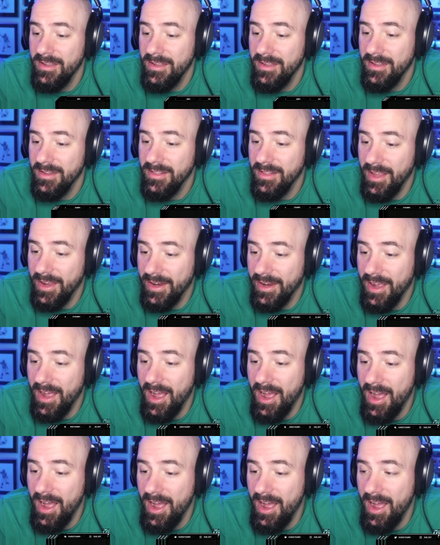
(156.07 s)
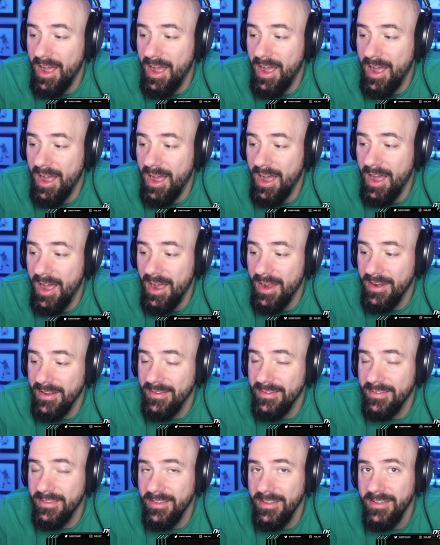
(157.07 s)
Like I
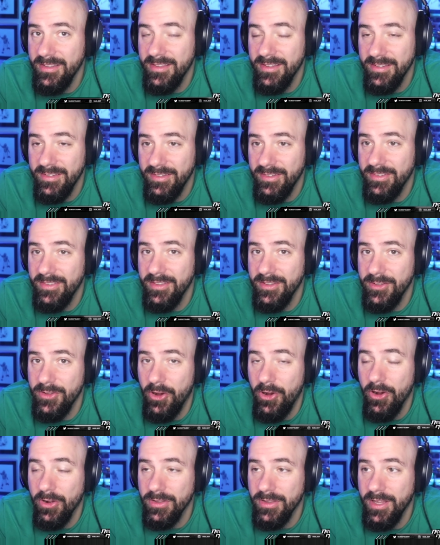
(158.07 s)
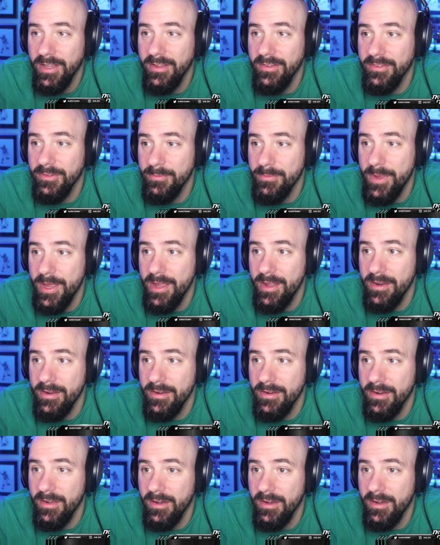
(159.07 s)
honestly, this is the dog days of Madden.